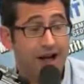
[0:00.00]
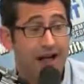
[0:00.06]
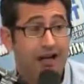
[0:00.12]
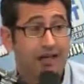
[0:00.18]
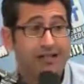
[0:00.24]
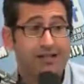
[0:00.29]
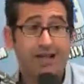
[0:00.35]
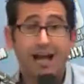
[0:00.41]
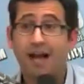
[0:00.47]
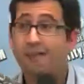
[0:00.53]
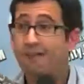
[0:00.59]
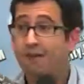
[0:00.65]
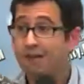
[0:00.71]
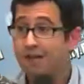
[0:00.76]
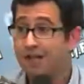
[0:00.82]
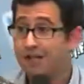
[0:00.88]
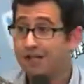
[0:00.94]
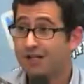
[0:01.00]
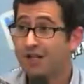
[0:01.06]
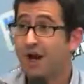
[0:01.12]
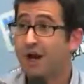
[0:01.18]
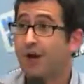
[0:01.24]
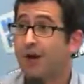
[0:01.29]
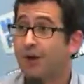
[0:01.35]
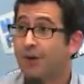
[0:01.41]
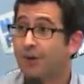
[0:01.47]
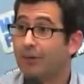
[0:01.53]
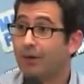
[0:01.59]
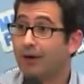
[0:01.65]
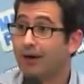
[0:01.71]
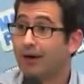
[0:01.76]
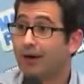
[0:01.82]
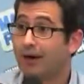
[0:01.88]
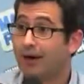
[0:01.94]
in San
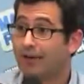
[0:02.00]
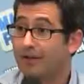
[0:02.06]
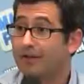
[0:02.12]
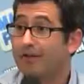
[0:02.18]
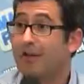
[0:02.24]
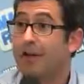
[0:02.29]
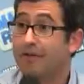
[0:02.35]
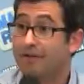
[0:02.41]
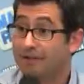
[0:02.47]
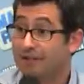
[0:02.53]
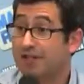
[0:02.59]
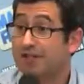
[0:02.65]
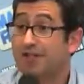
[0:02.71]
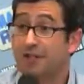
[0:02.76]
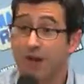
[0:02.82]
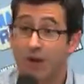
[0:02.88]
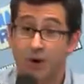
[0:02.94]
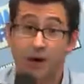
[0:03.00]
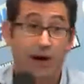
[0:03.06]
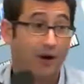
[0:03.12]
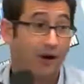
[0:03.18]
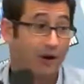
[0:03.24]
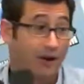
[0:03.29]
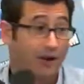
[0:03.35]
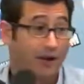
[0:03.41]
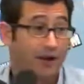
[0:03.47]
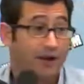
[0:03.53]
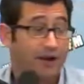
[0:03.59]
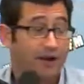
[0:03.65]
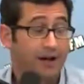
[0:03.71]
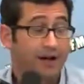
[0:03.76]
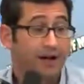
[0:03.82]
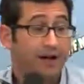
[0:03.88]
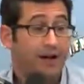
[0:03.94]
Francisco, in the San Francisco area.
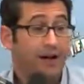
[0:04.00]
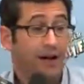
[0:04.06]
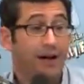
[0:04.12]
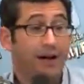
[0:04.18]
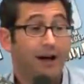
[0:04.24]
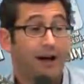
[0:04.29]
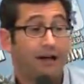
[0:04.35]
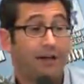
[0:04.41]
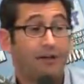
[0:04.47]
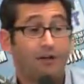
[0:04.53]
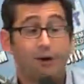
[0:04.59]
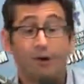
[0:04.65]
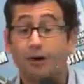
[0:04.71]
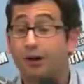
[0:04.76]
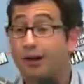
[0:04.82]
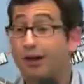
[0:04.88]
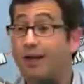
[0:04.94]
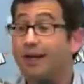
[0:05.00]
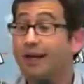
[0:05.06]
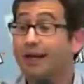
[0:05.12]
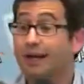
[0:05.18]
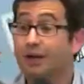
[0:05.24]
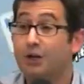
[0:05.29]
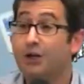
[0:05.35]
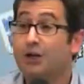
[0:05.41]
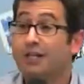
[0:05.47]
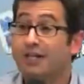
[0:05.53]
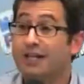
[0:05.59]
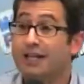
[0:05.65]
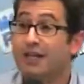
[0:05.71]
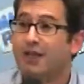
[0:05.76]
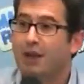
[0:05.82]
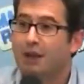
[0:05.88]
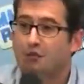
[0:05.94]
Certainly, you can
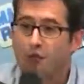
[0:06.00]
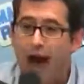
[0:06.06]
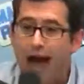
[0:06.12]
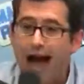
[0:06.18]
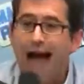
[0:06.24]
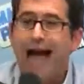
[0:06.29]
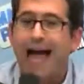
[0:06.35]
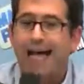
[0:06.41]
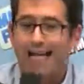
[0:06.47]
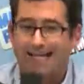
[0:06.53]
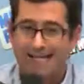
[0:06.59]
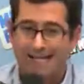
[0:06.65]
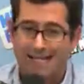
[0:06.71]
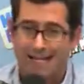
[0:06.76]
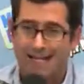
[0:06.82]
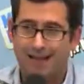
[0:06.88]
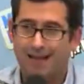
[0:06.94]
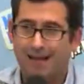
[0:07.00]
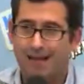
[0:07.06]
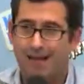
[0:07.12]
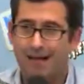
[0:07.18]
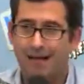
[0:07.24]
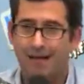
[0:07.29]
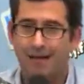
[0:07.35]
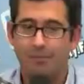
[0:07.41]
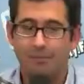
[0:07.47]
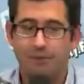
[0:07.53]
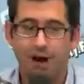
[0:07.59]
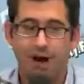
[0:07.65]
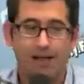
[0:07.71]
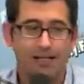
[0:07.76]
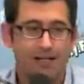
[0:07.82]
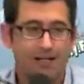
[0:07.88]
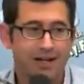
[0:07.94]
see the rise in the
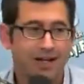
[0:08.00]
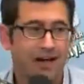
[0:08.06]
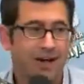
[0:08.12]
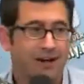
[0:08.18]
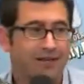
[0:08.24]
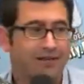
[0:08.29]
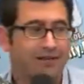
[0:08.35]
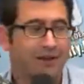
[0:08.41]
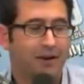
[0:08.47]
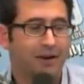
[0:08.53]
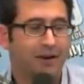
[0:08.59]
price of